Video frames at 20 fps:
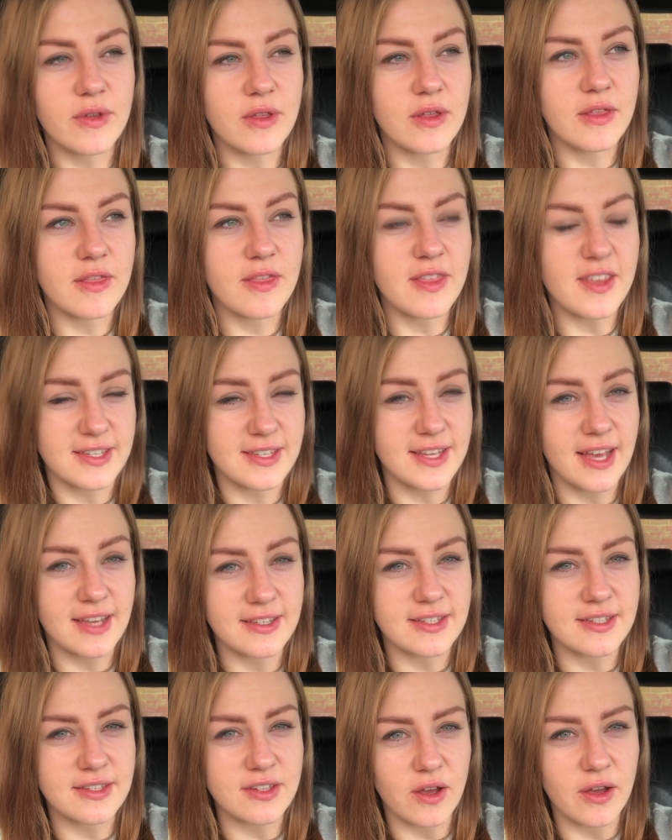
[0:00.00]
this
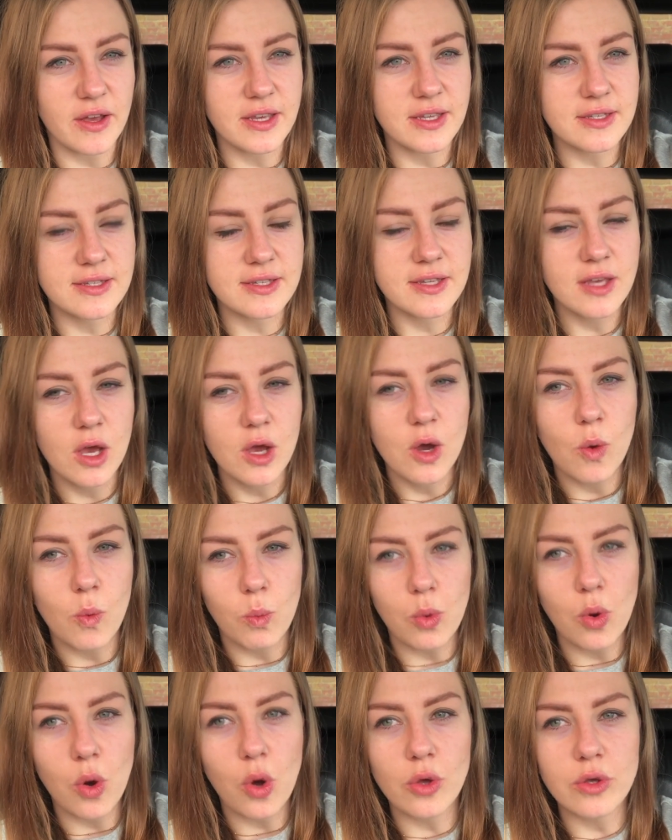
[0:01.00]
exercise
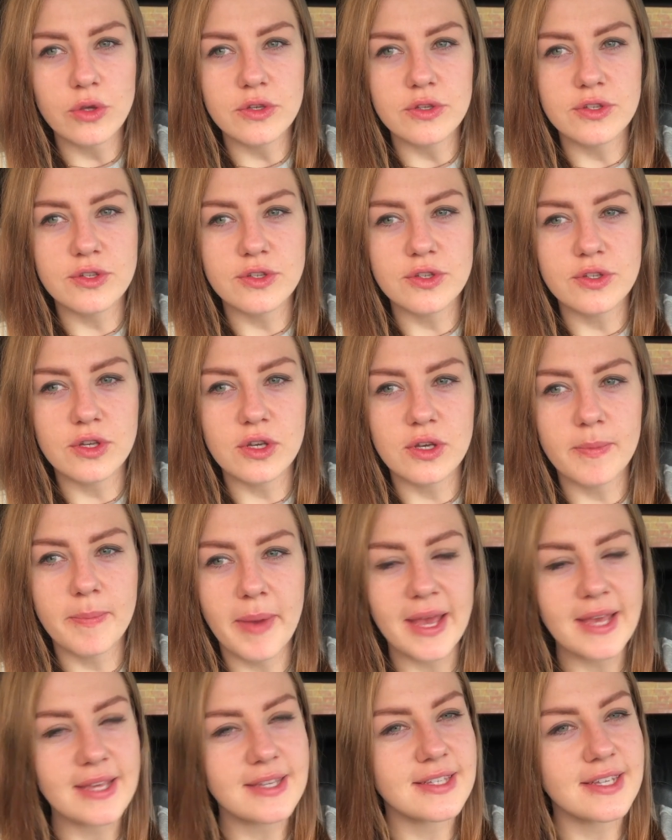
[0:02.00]
was
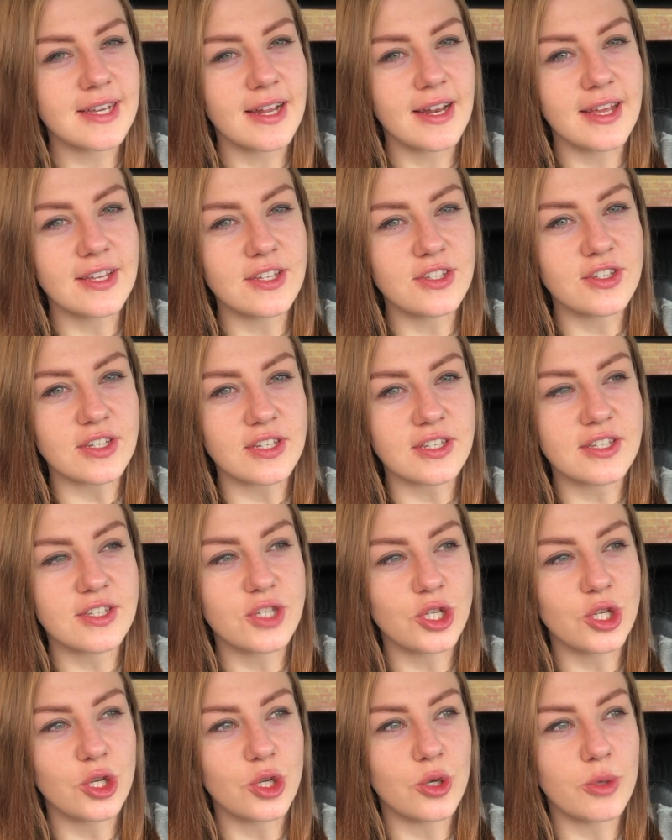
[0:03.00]
basically just
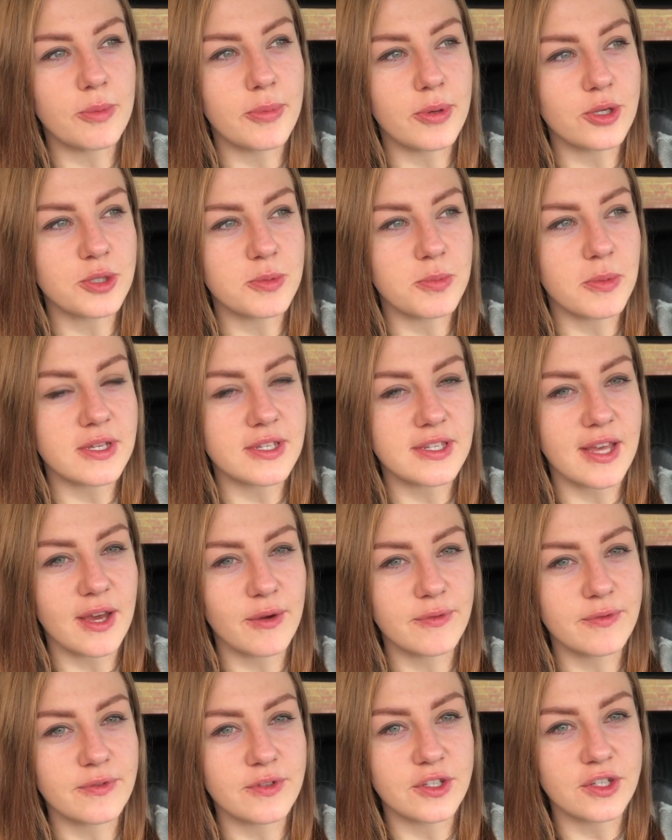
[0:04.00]
to push
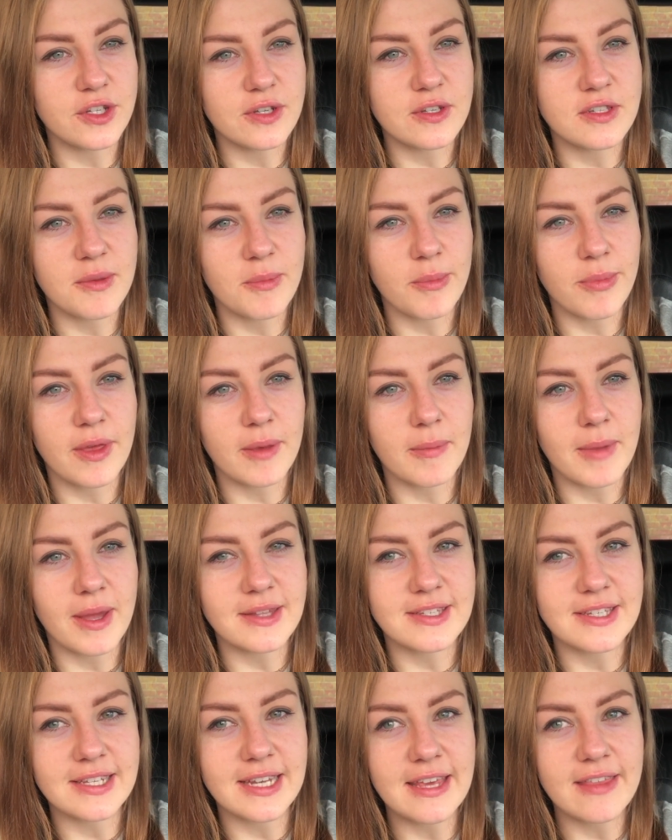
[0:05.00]
myself to do something
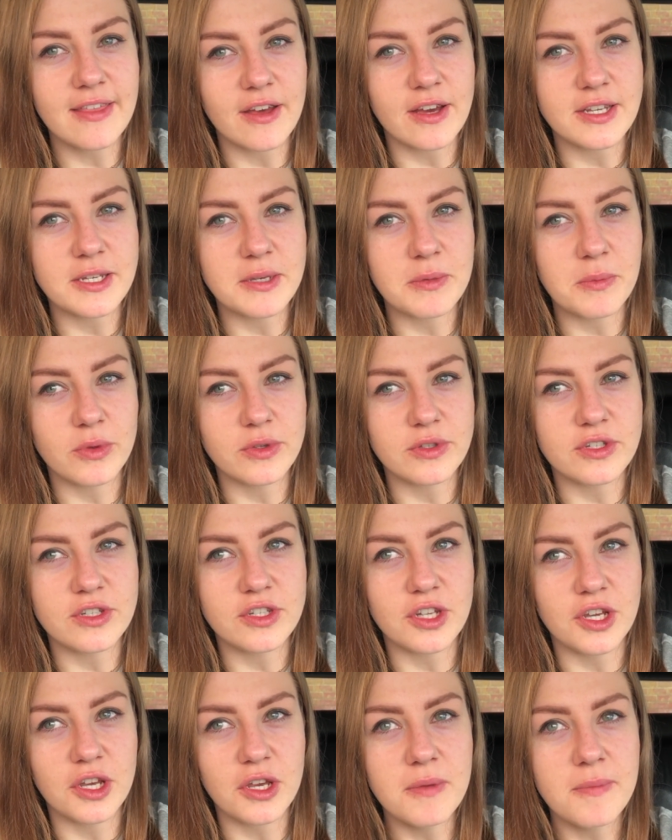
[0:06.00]
mentally that I didn't want to
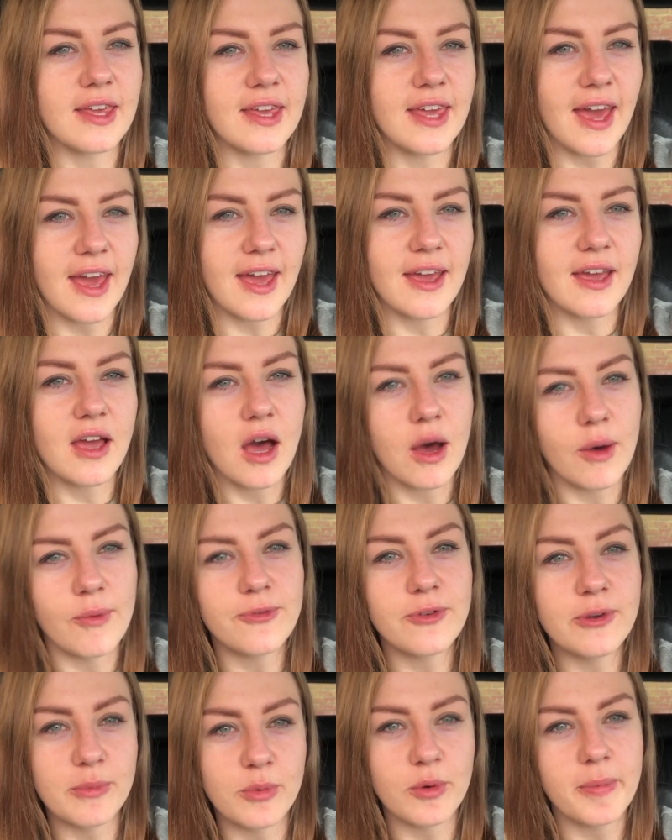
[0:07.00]
do. Getting
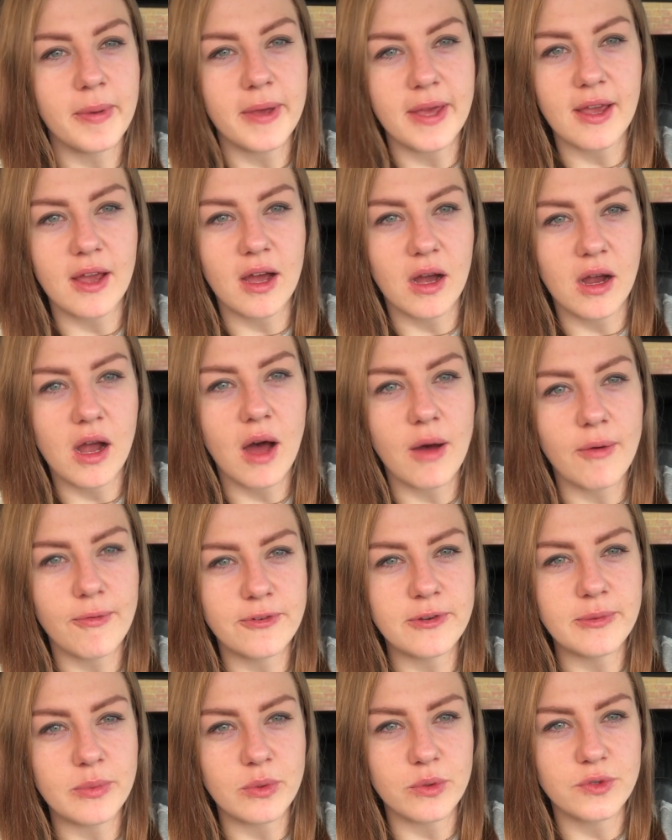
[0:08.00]
comfortable being
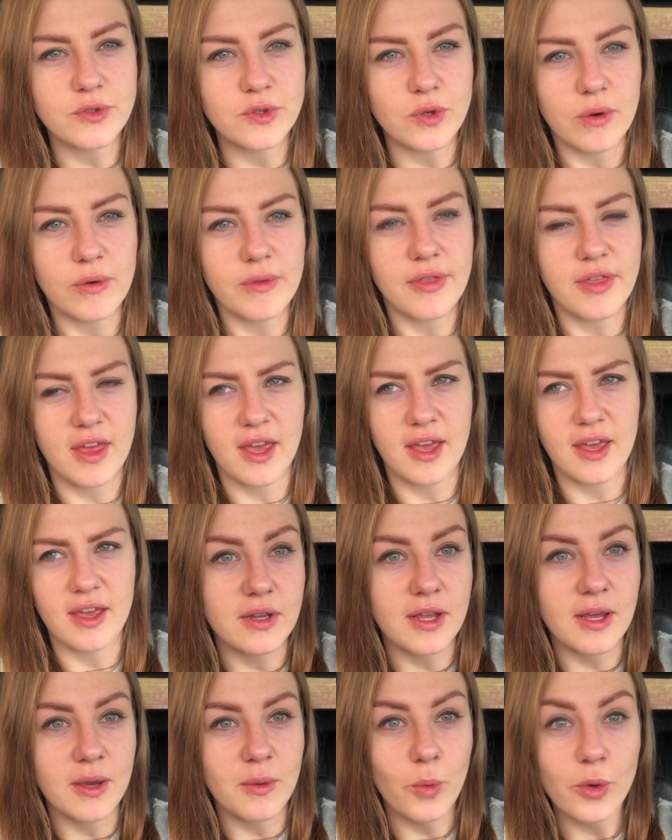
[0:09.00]
uncomfortable sort of thing.
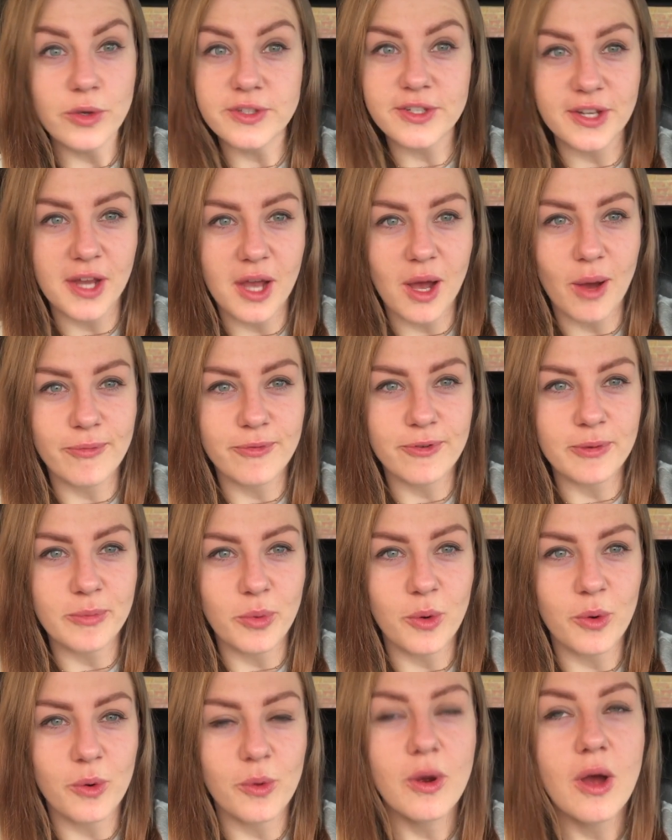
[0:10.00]
It wasn't
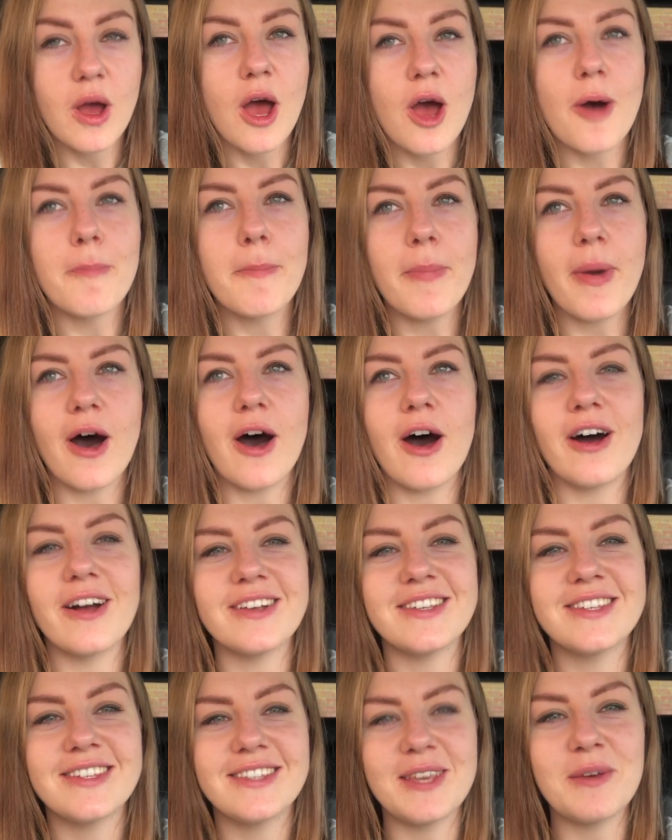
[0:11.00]
comfortable, but I
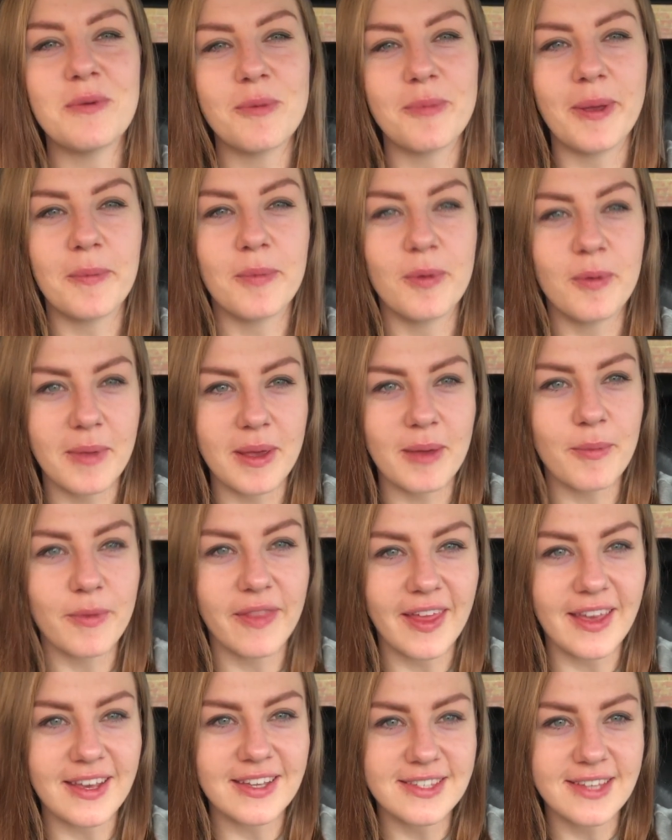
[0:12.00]
see what people mean
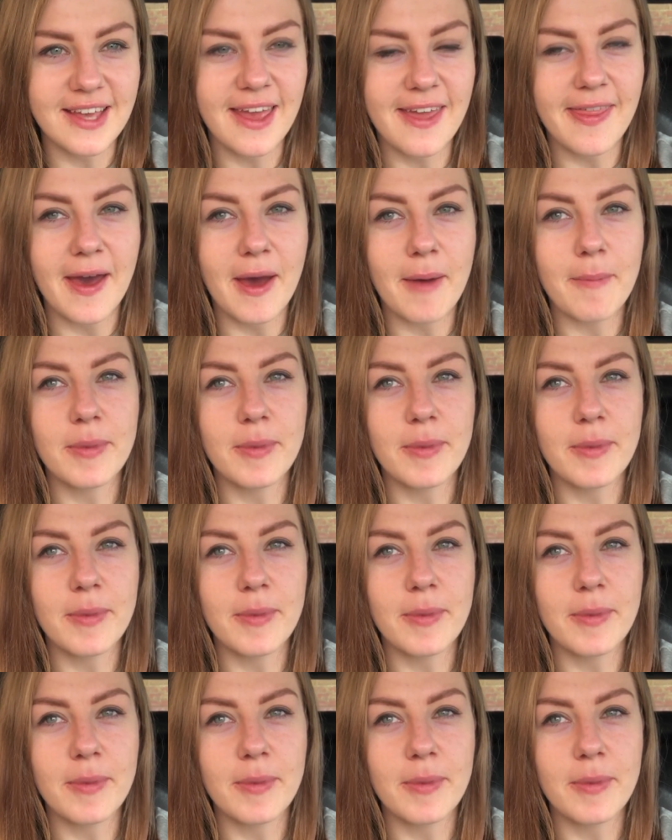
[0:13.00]
when they say that,